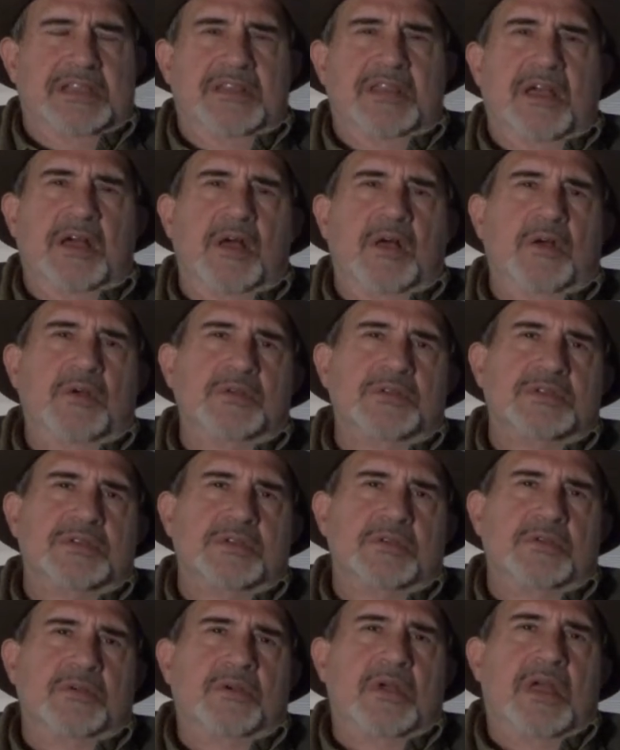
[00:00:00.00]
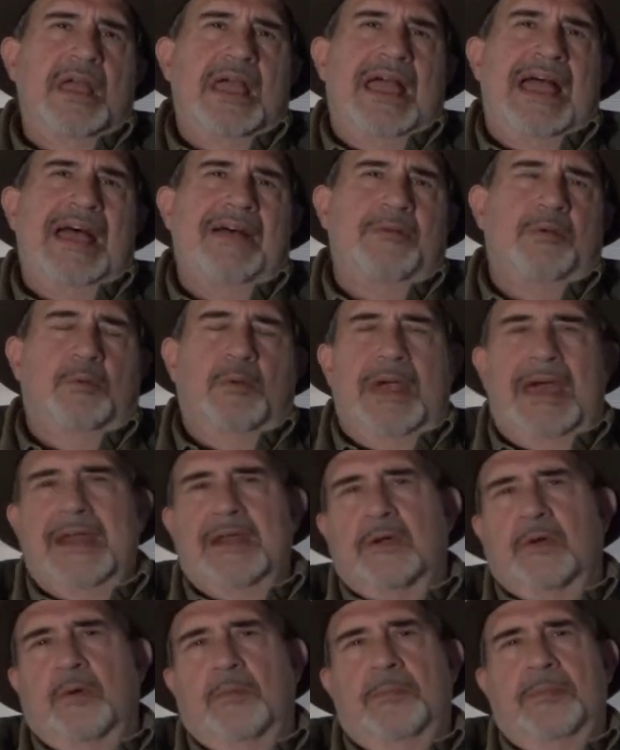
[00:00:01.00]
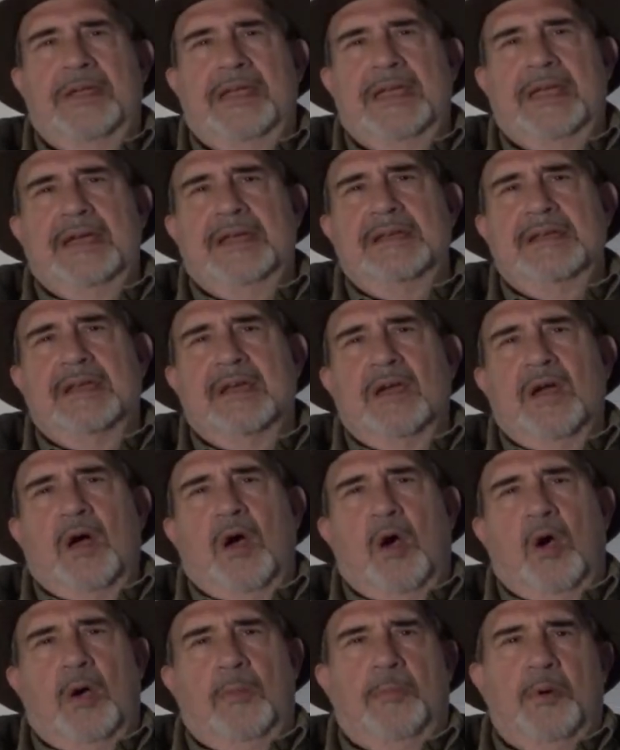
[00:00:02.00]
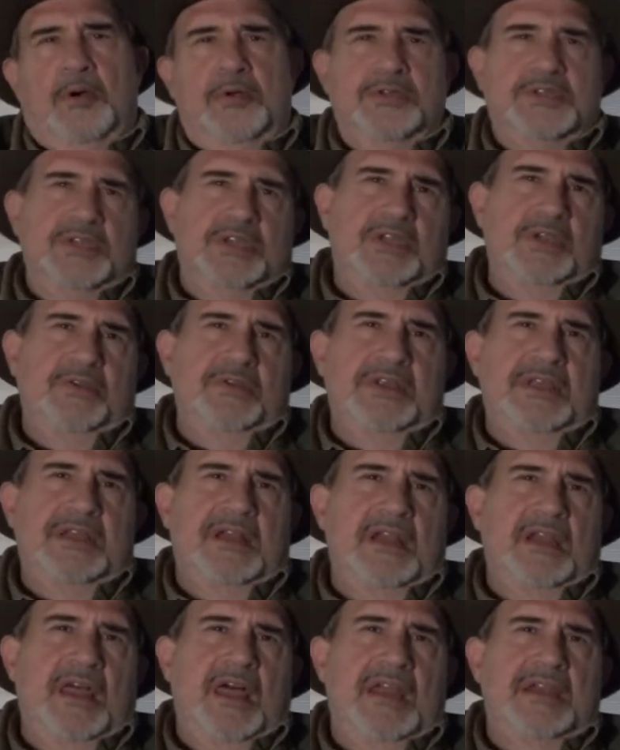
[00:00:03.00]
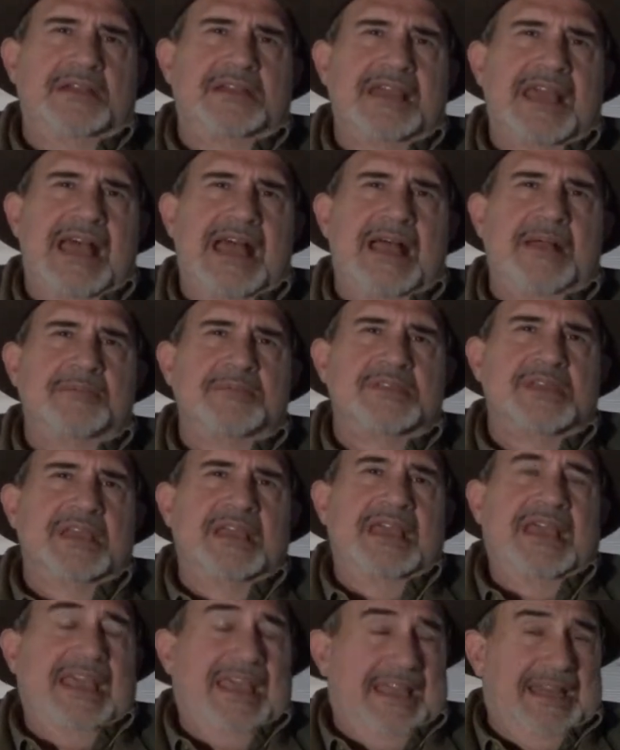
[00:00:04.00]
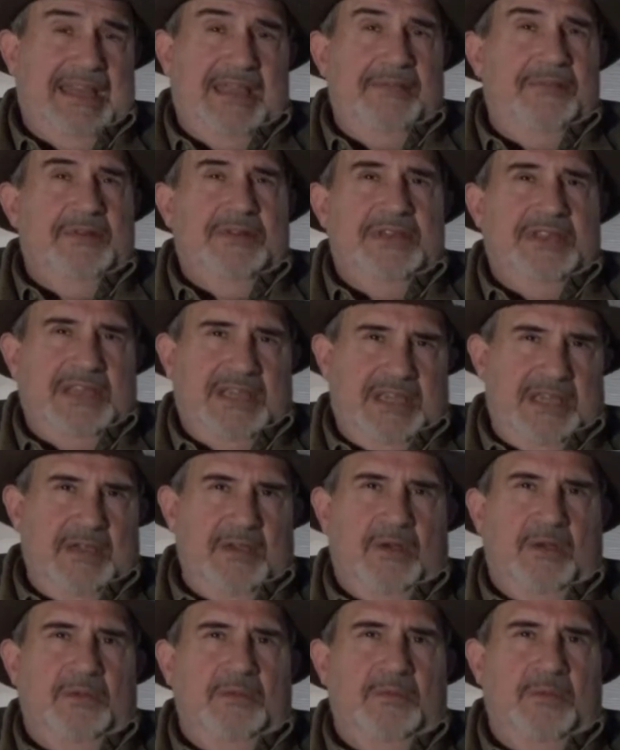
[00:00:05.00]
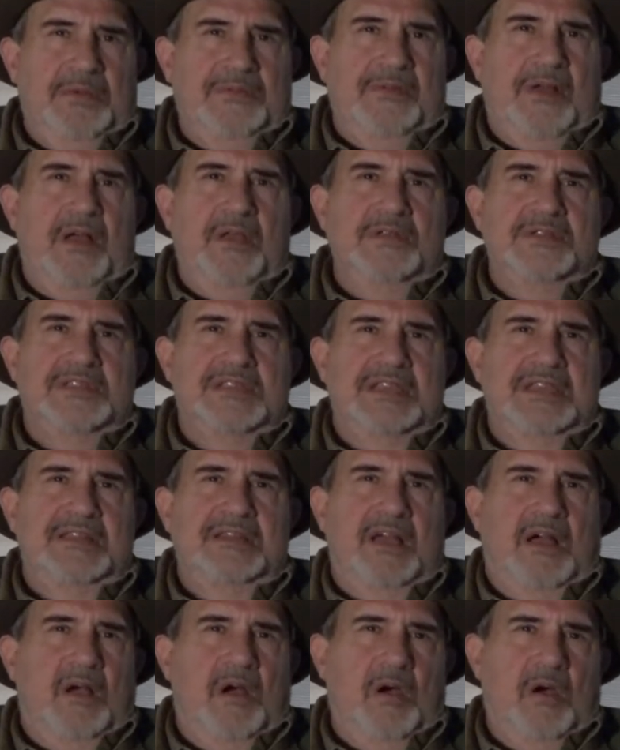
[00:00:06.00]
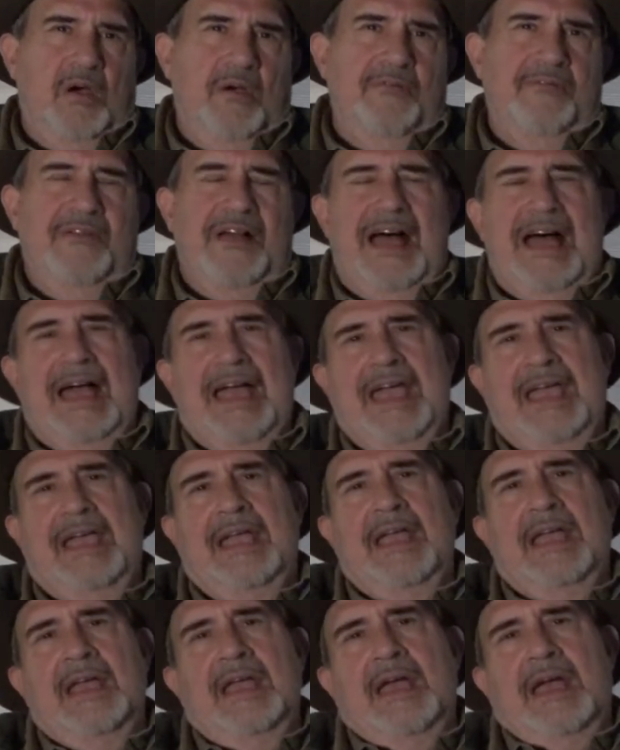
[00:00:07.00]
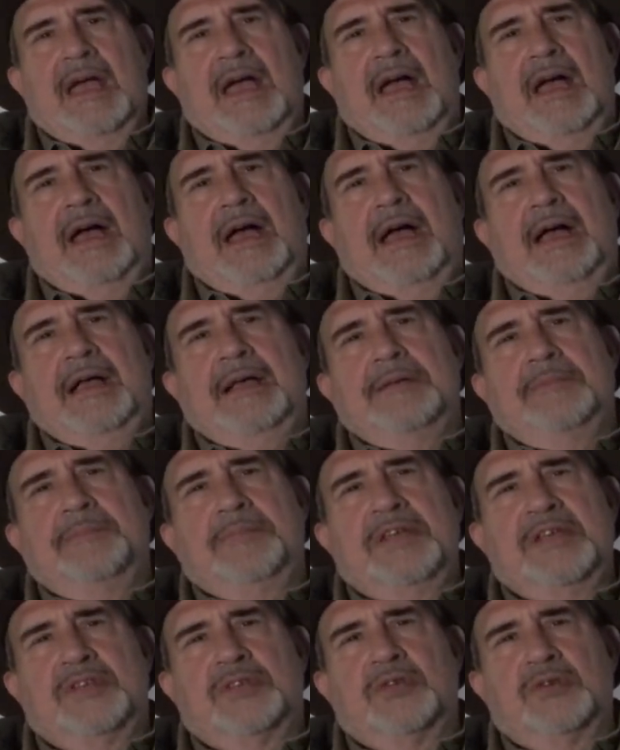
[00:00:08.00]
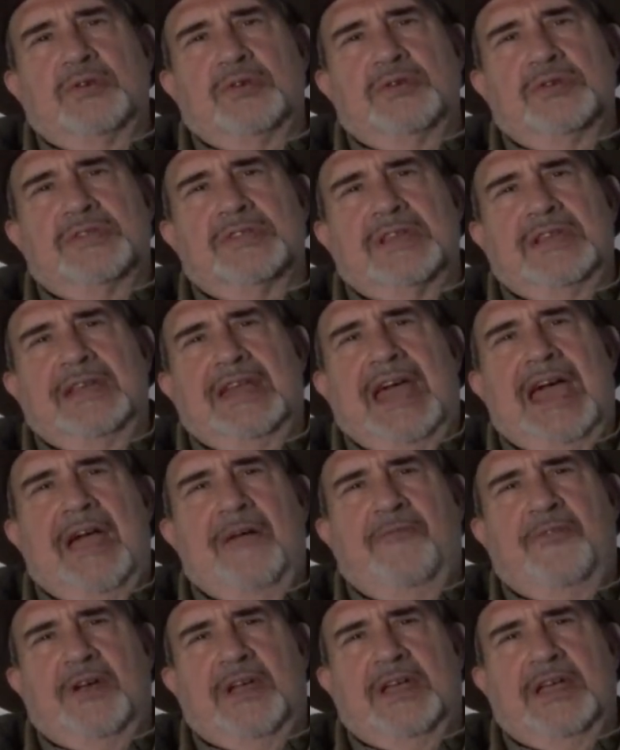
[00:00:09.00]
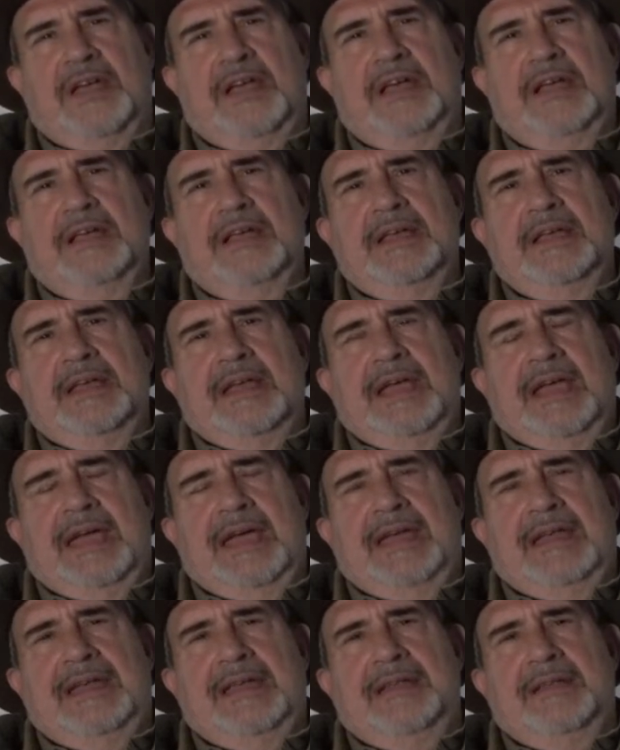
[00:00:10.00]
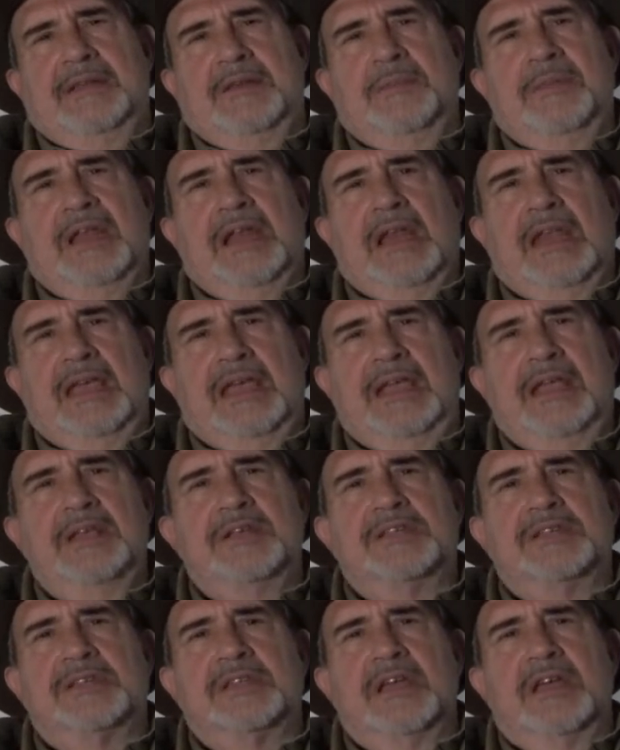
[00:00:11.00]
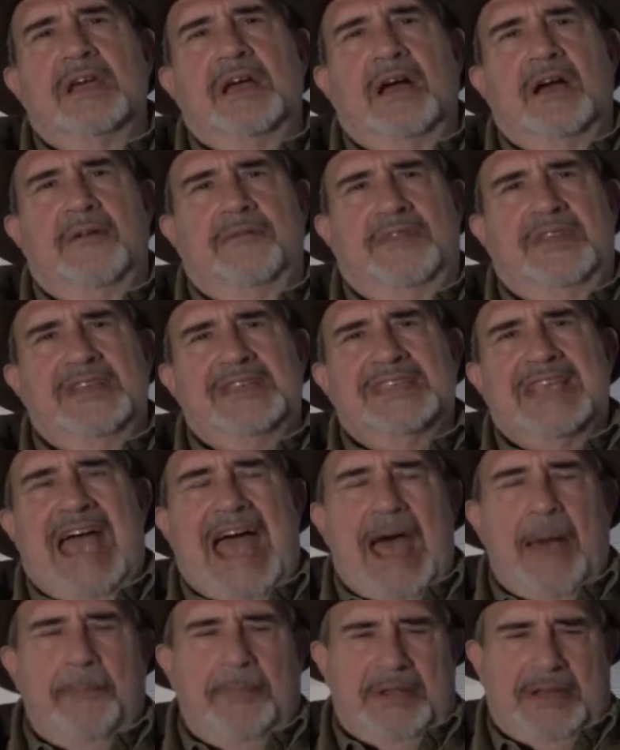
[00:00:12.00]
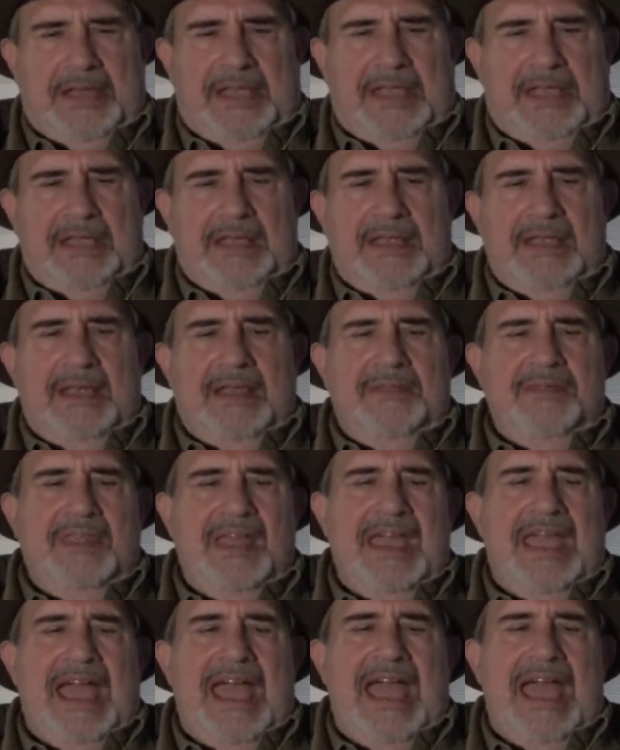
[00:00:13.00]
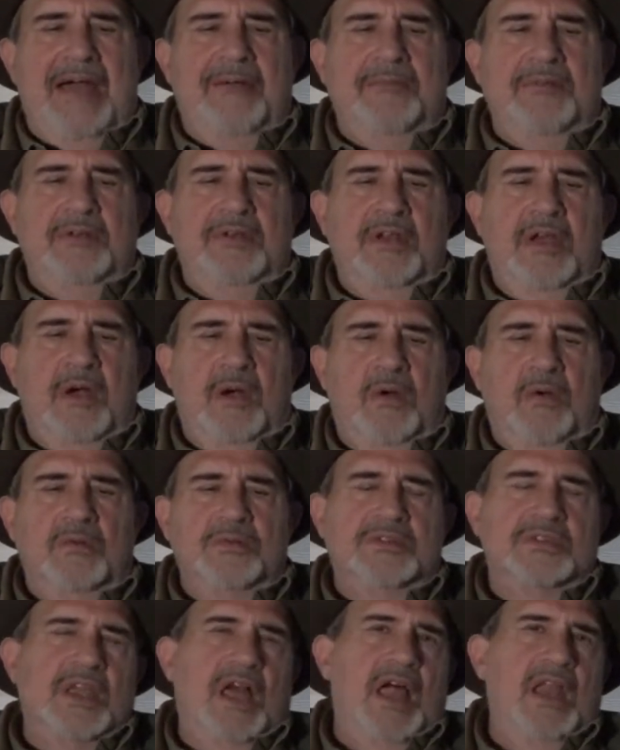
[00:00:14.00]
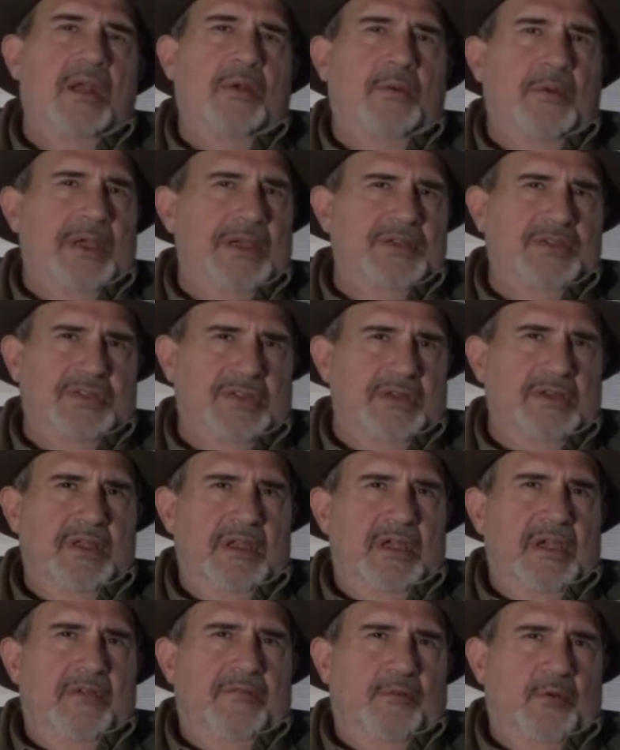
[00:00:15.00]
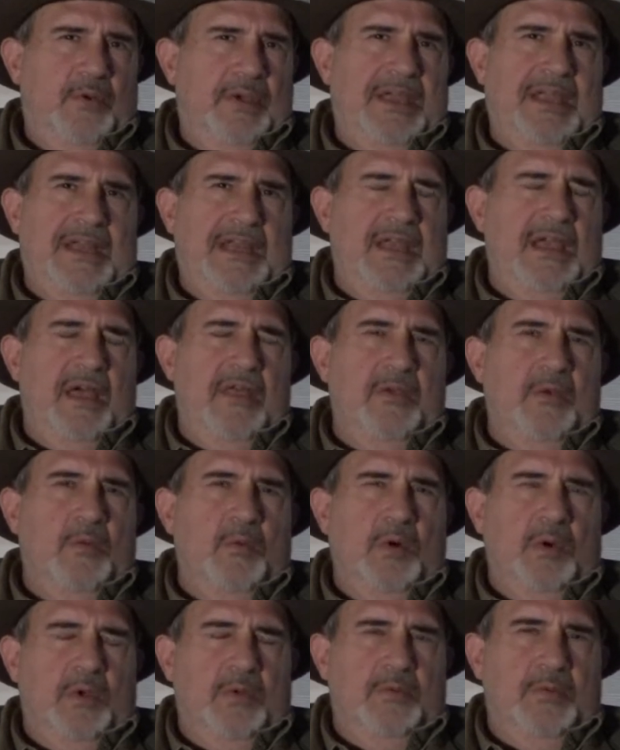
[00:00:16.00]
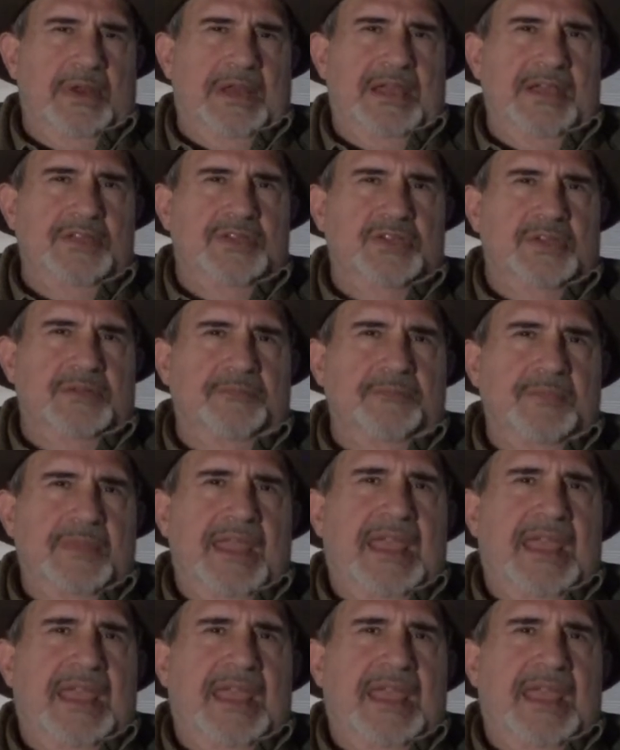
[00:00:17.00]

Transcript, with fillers: those who have a radical bend, are persecuted a lot of times and even killed. We've all seen the horrifying uh, pictures in Africa and in the Middle East of this happening. They have no toleration for any other world religion.